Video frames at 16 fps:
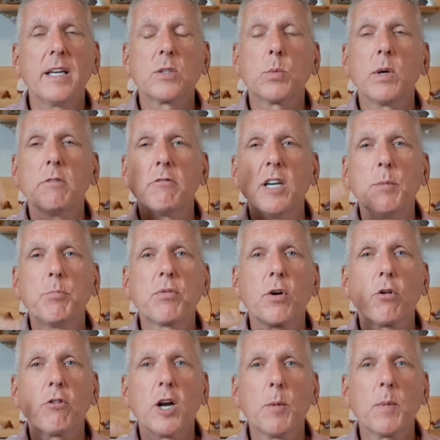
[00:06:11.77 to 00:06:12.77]
we
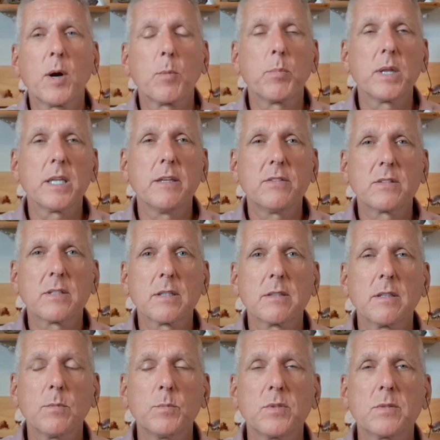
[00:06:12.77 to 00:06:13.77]
reprogram our belief
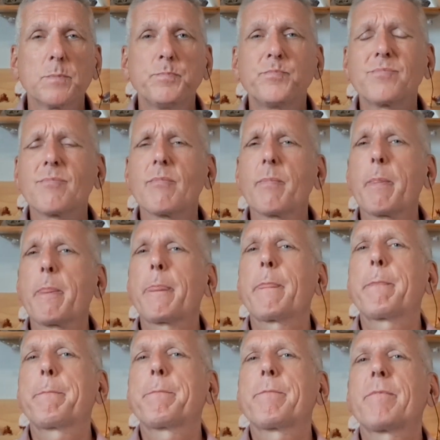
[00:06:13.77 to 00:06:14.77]
systems.
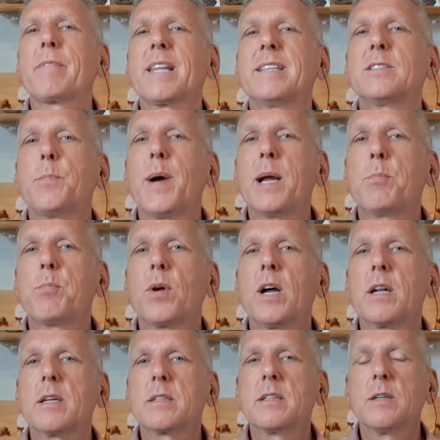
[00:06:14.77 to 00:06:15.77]
It's a
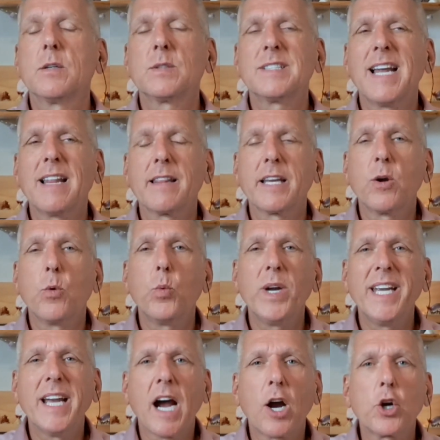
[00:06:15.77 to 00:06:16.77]
byproduct. It's not like
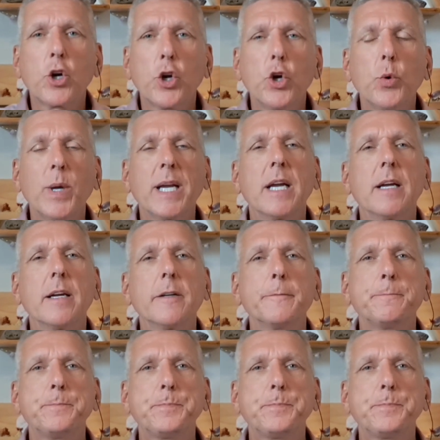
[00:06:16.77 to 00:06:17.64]
we are doing it.